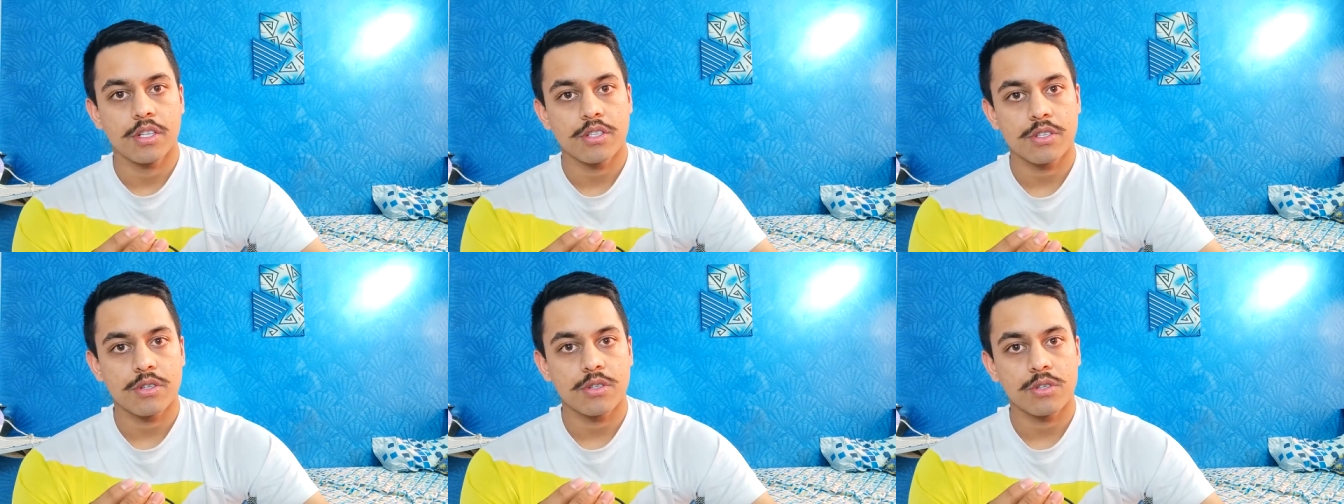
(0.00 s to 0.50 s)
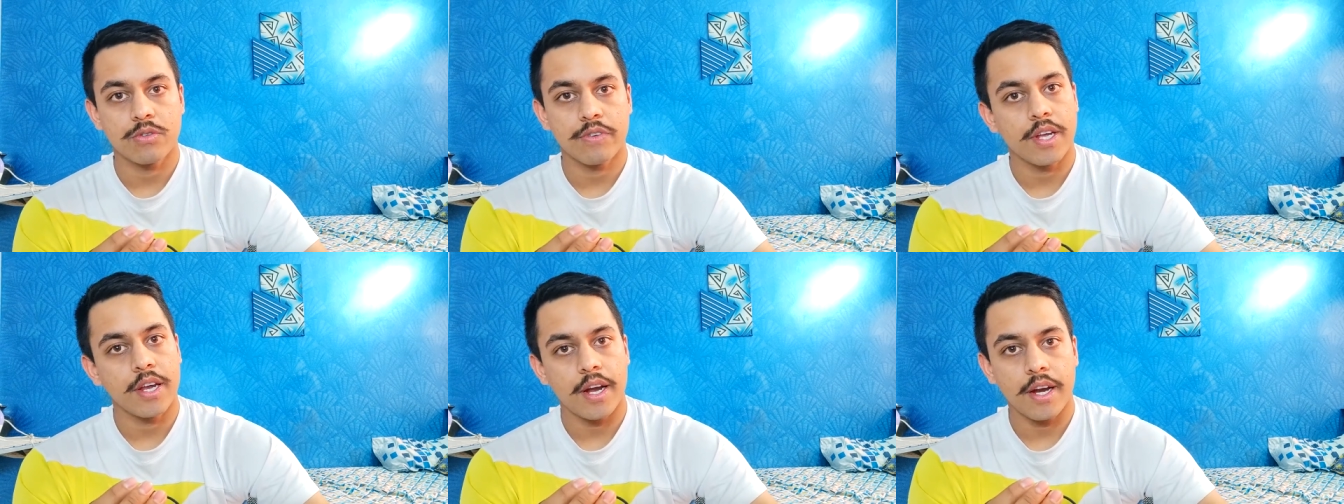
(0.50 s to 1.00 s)
So
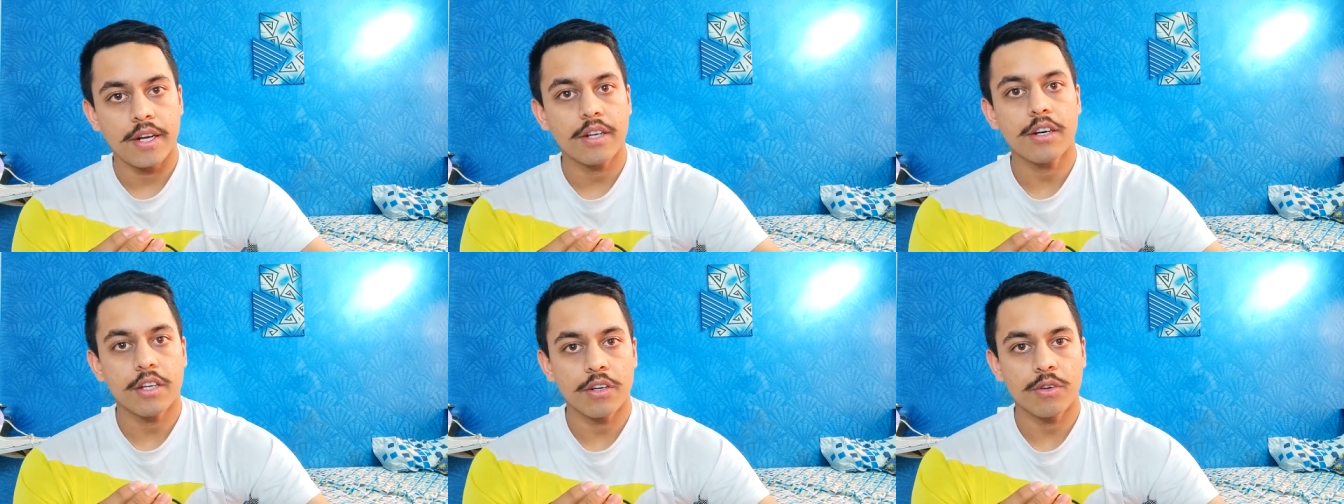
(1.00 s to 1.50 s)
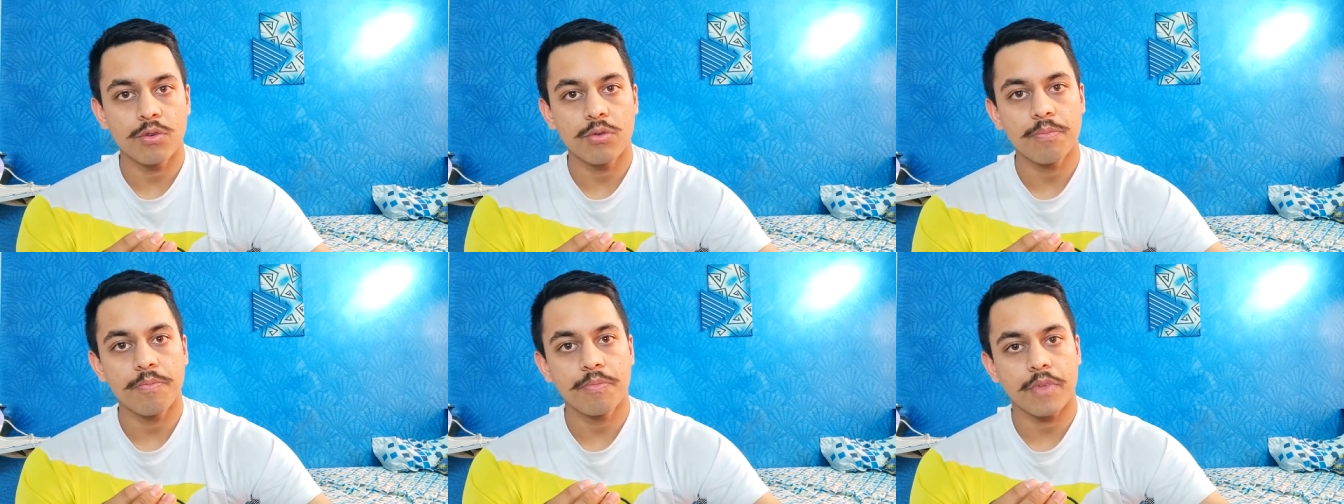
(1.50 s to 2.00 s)
we entered a
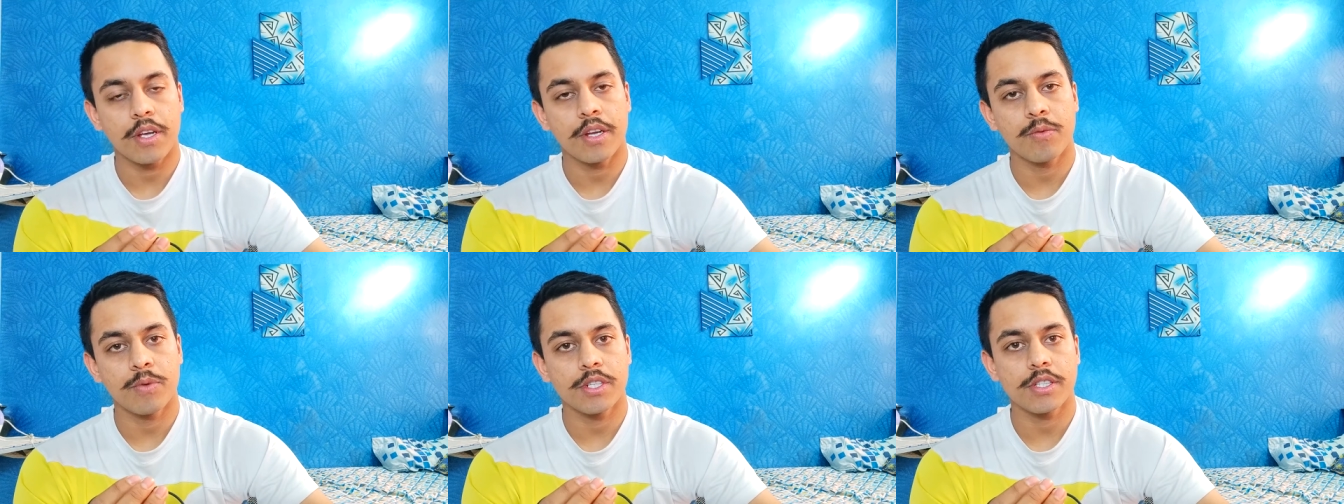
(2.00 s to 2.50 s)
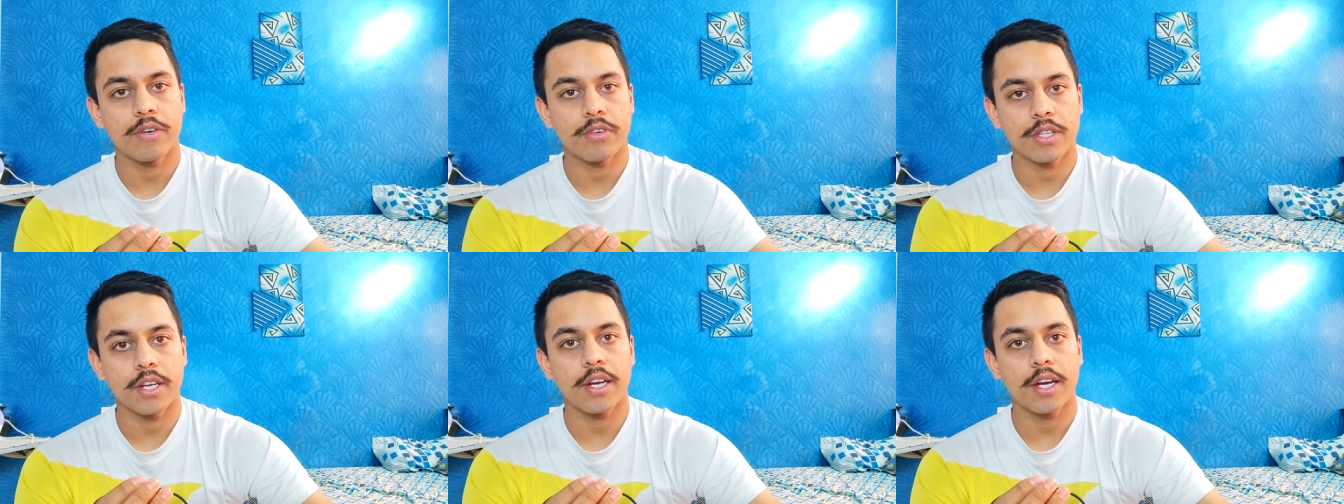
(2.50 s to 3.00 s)
room in which there were
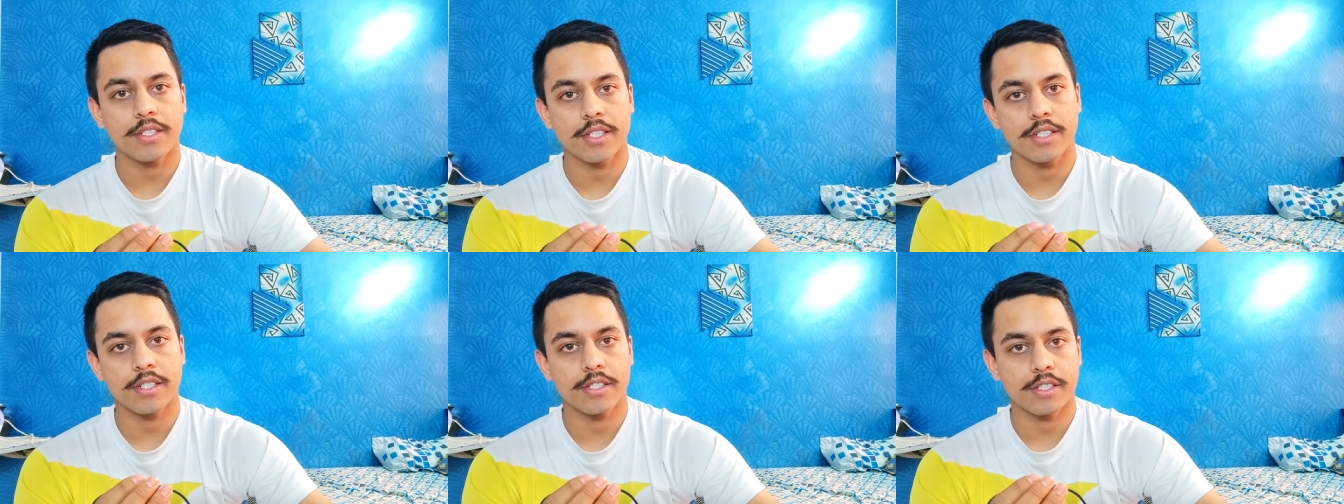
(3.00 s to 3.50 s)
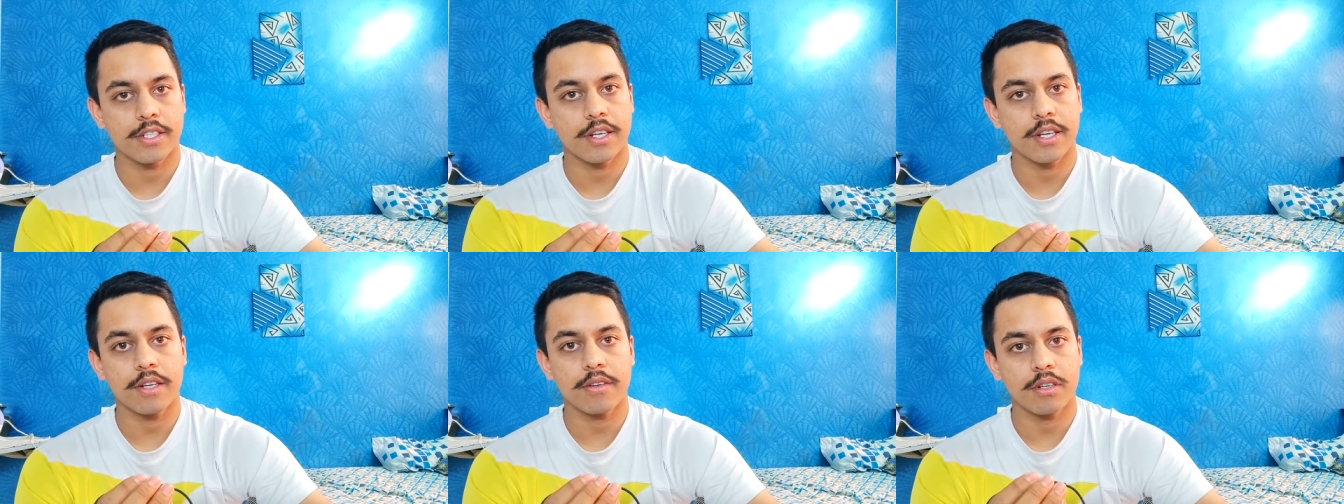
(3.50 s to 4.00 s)
three assessors
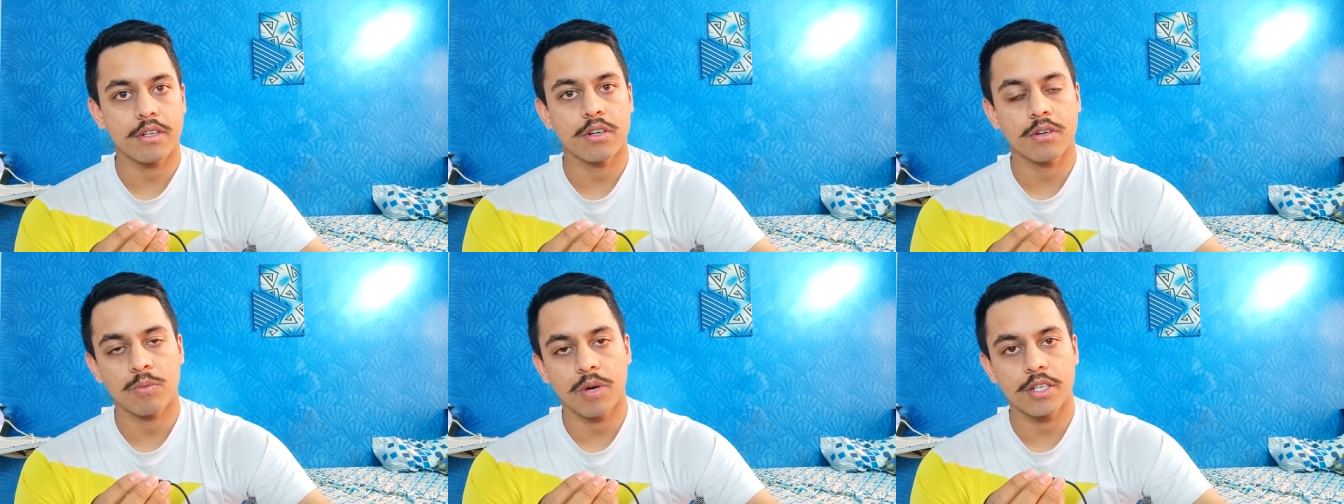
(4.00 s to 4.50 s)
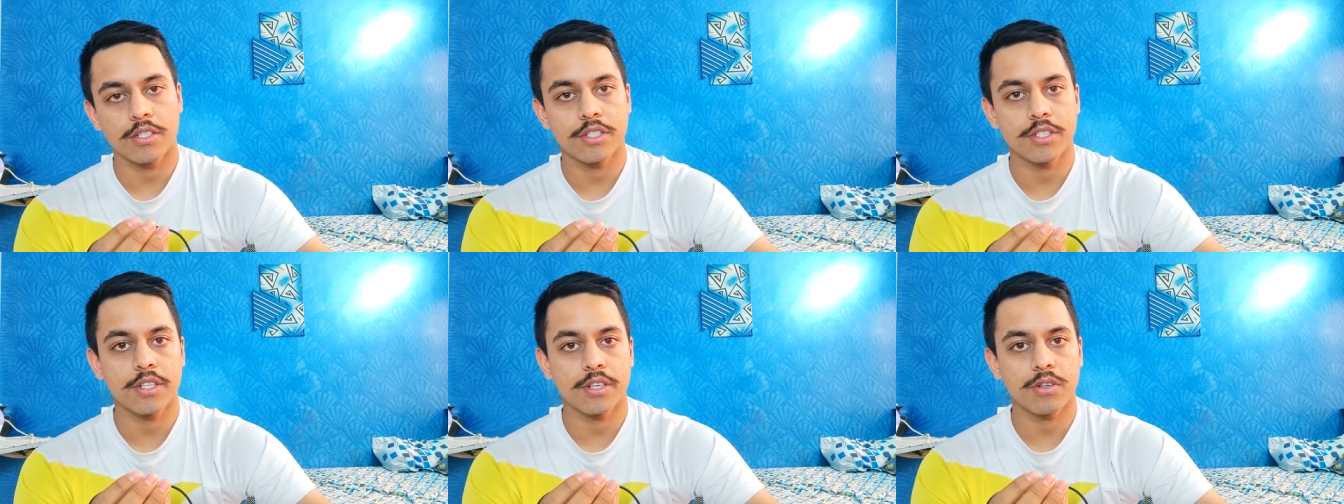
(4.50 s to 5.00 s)
sitting, one
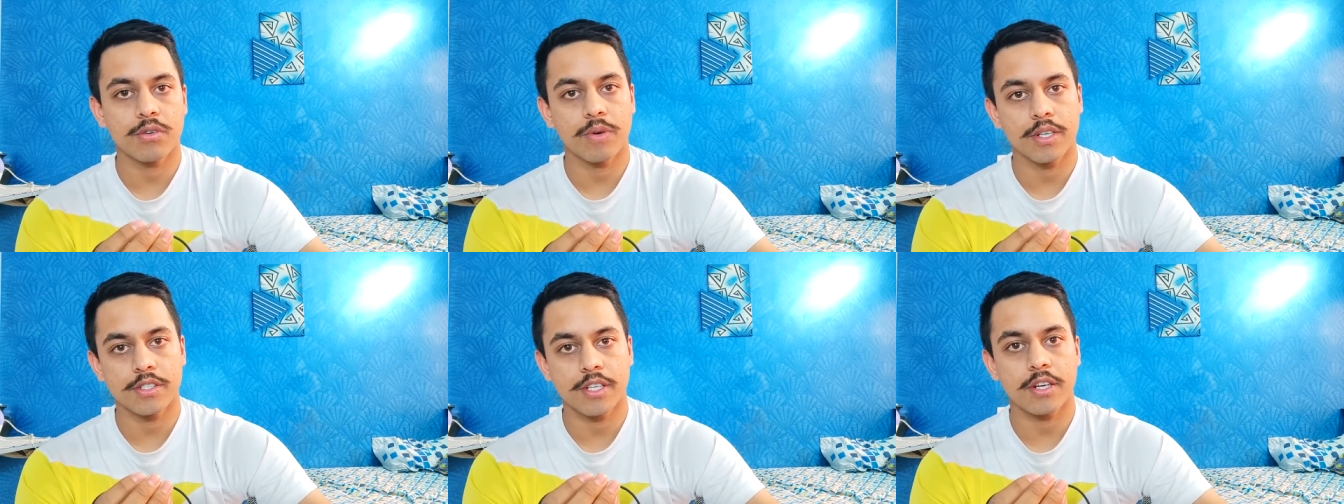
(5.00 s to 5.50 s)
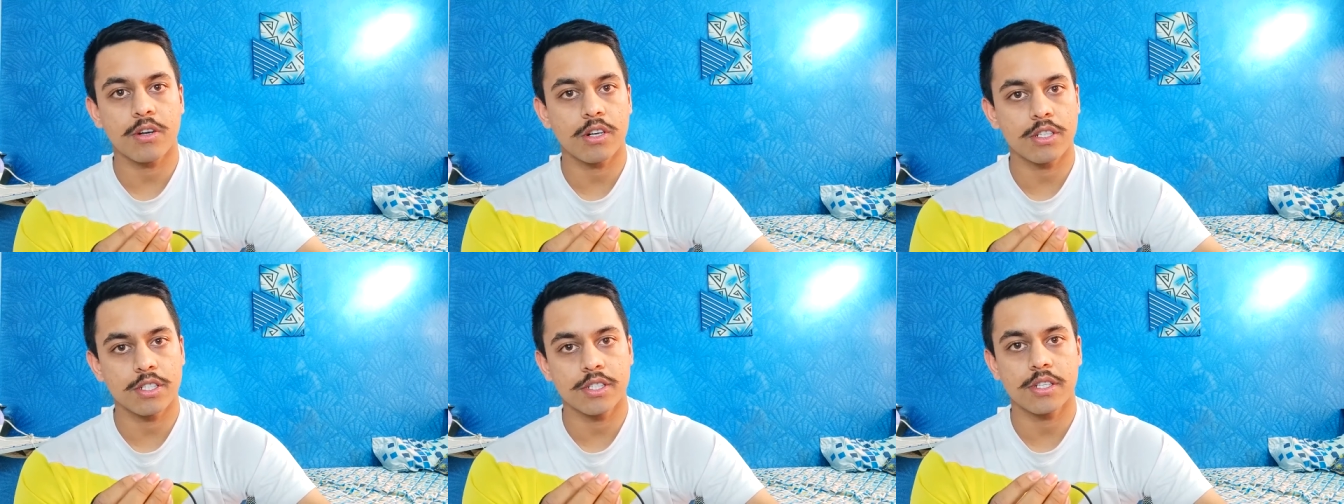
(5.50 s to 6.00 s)
GTO, one
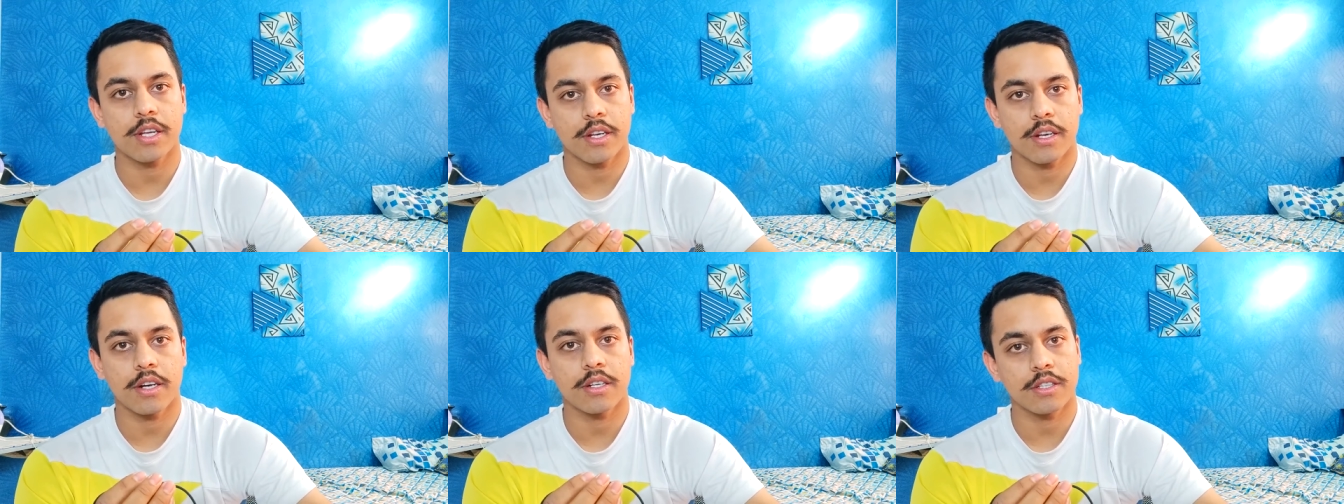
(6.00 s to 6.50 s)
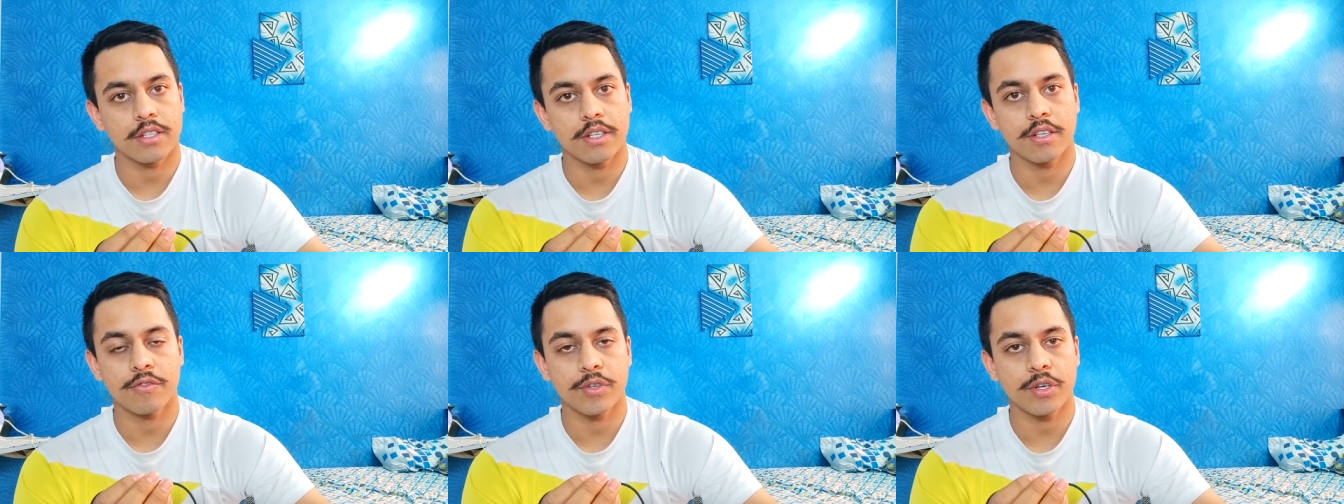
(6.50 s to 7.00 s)
psychologist, and another
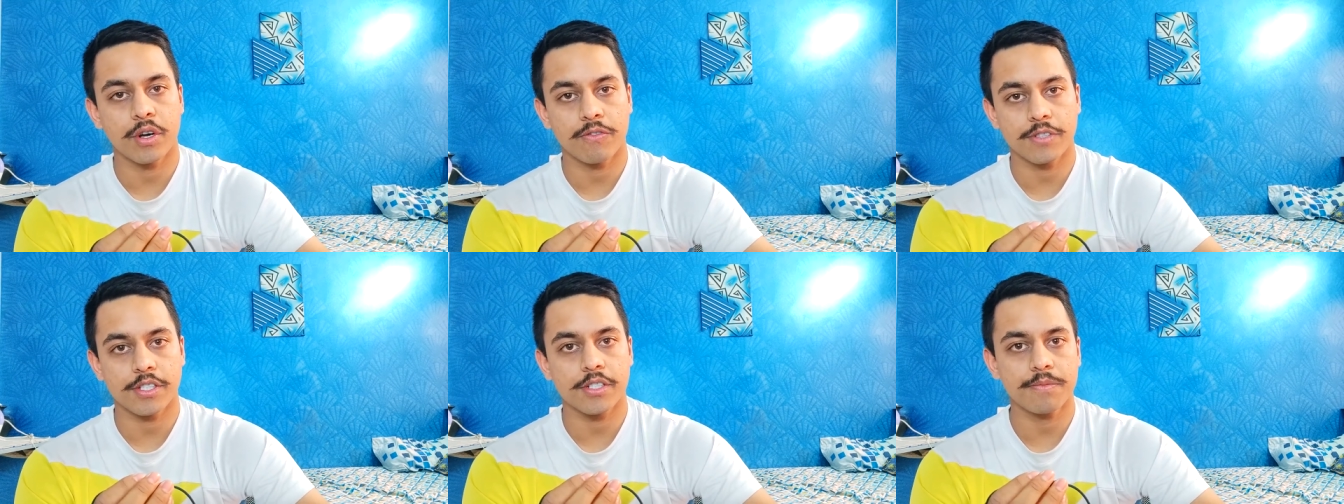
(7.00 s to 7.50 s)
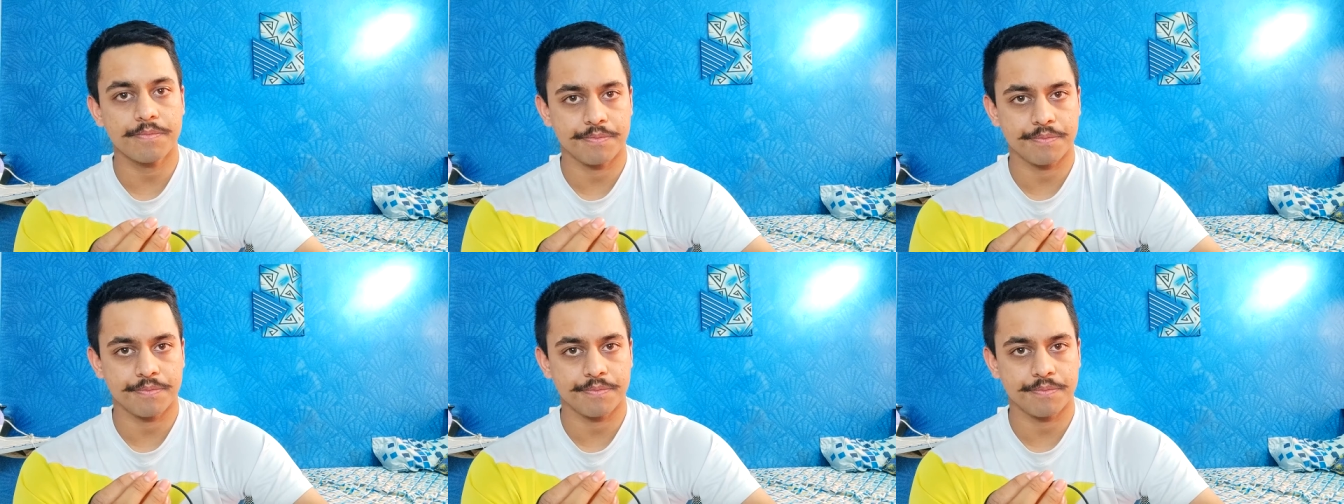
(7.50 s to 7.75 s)
interviewing officer.